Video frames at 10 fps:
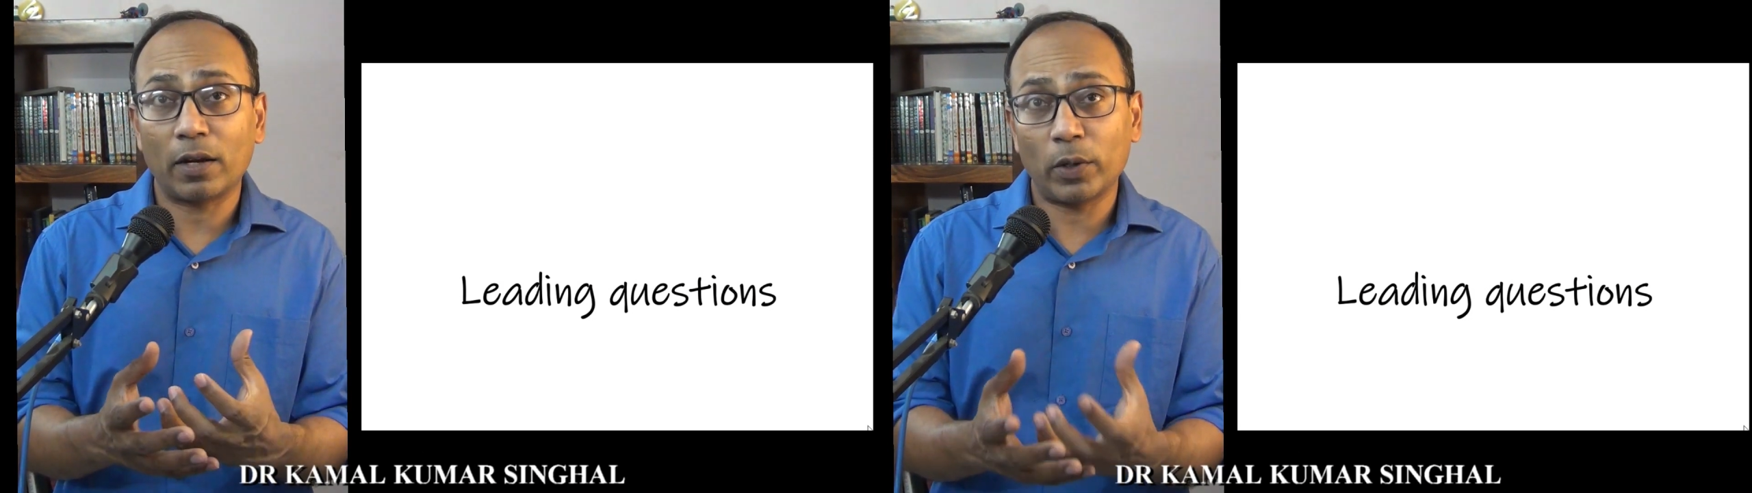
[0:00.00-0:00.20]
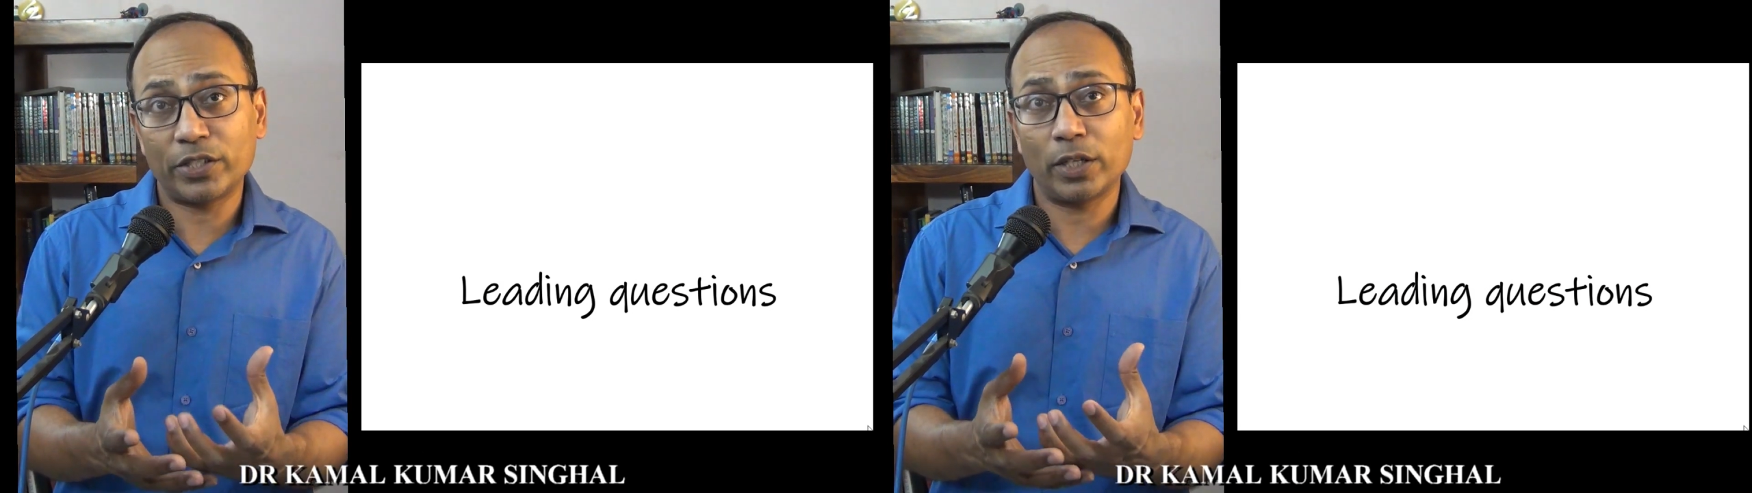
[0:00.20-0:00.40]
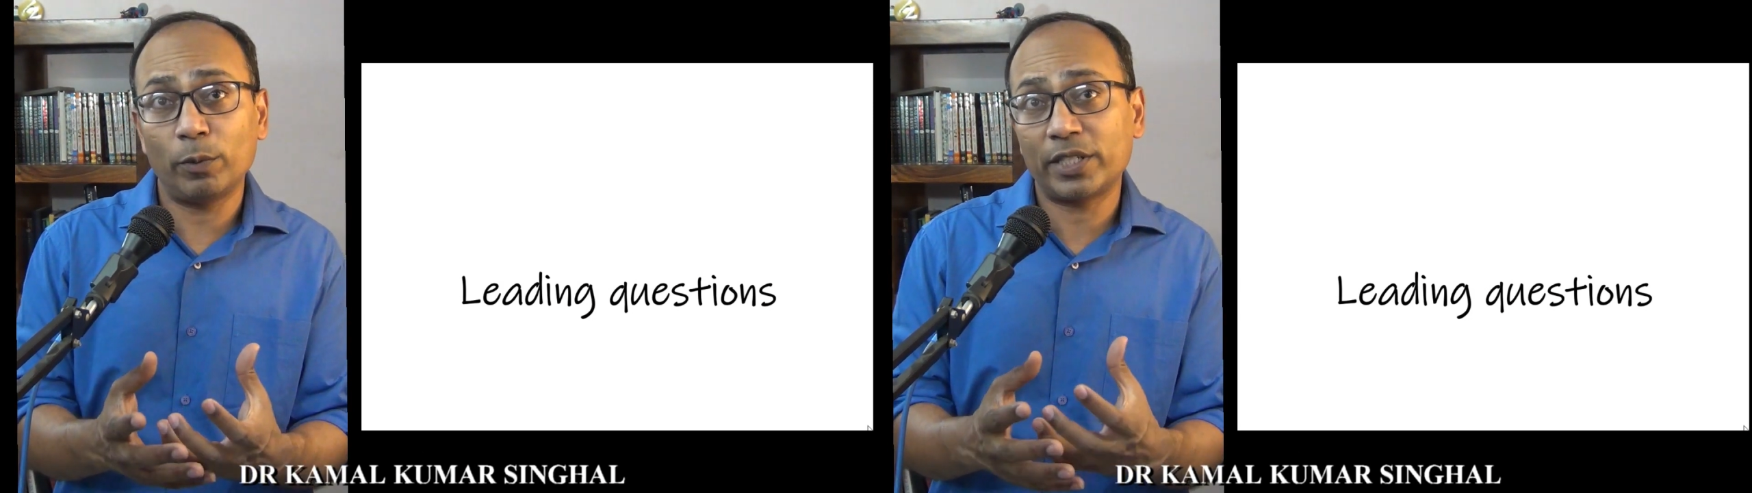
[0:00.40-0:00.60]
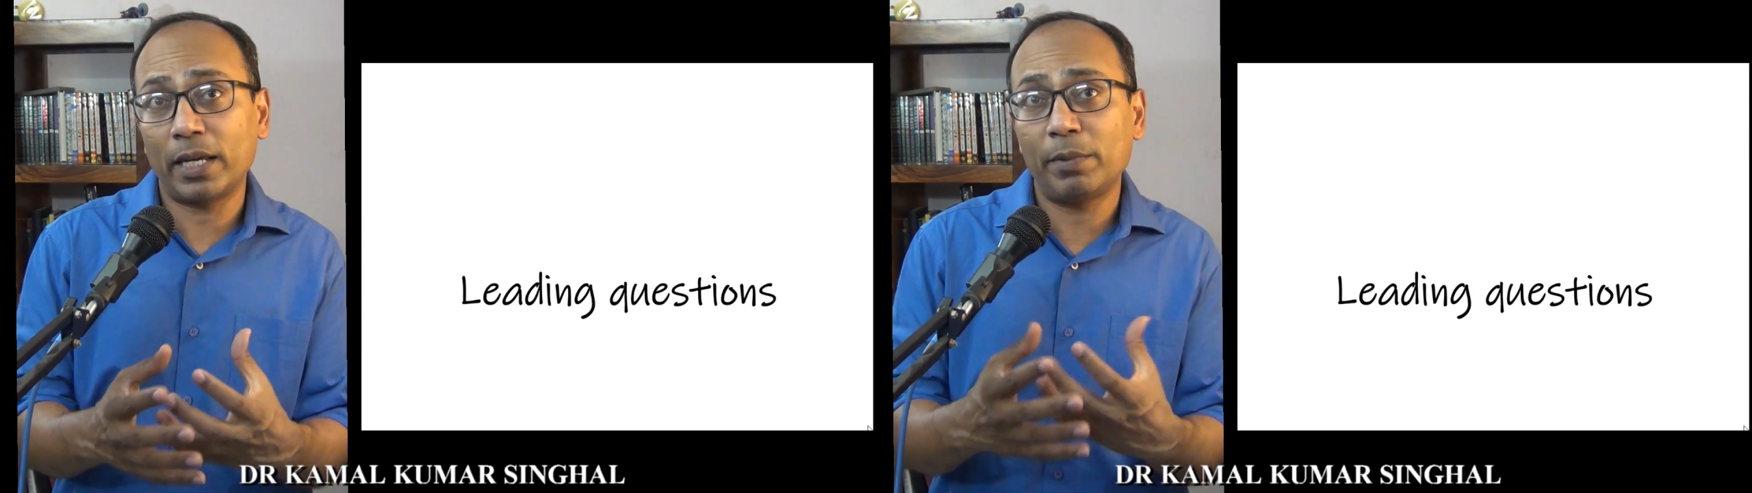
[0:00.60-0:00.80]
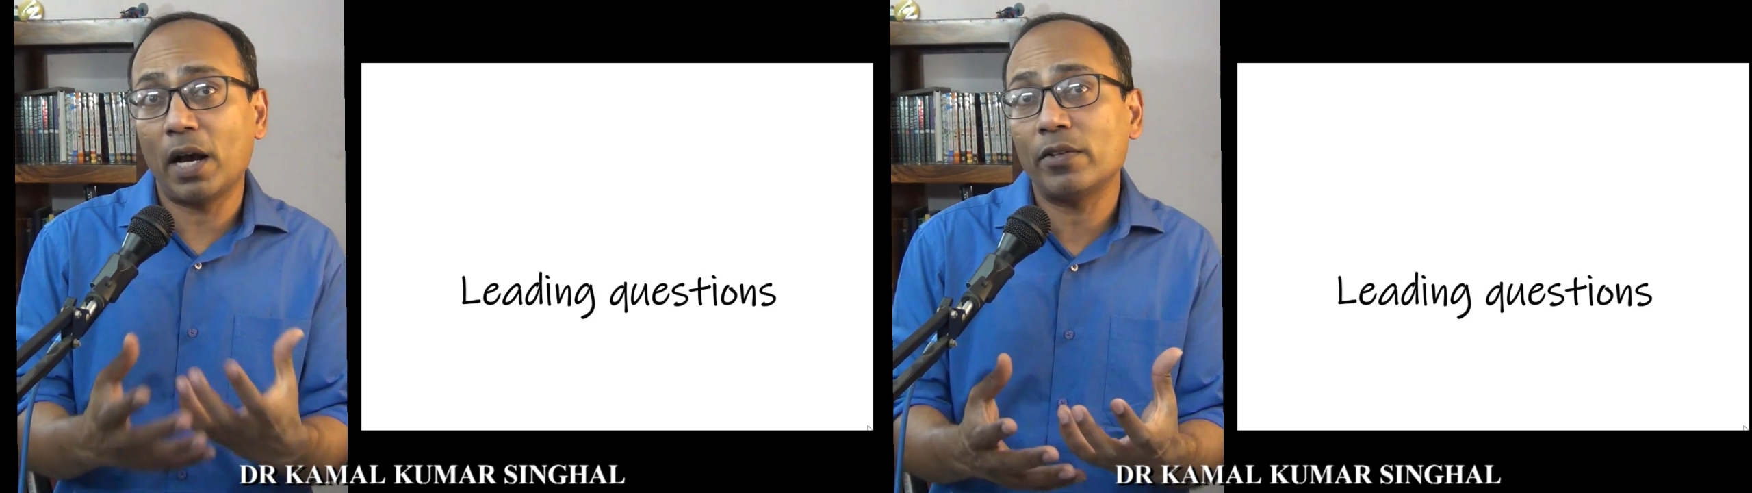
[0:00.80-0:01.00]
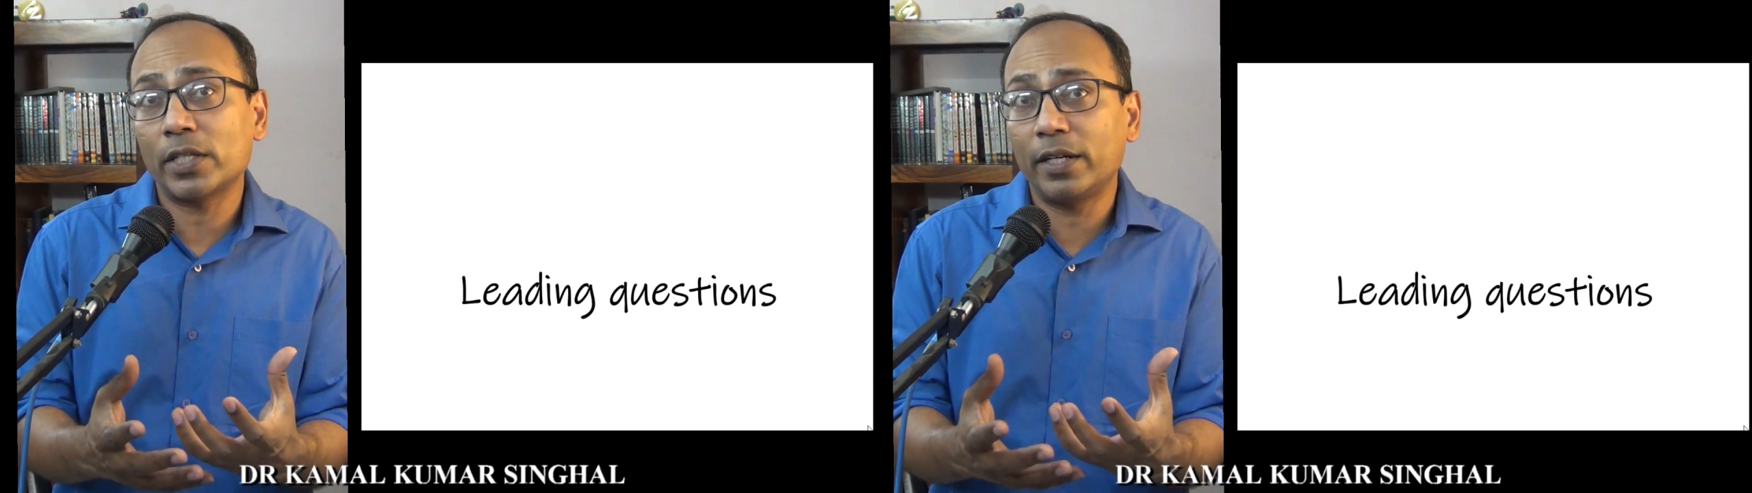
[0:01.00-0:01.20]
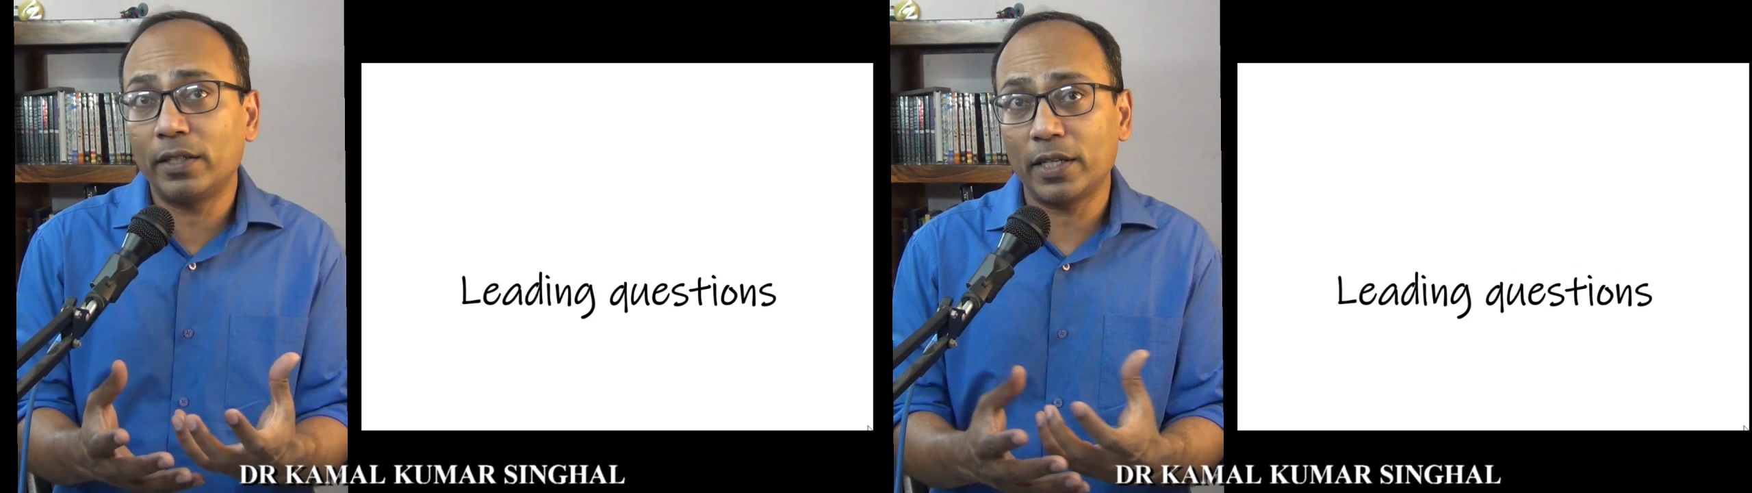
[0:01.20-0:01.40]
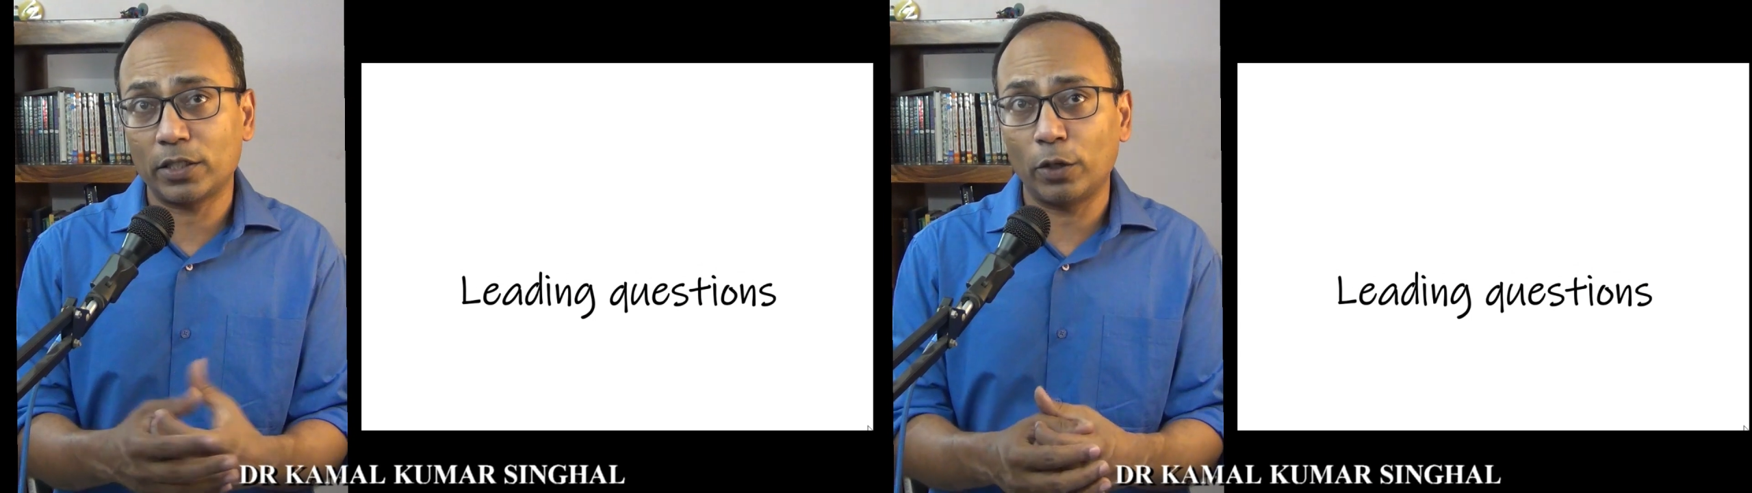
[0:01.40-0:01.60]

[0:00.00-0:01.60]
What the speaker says: question which can be answered in yes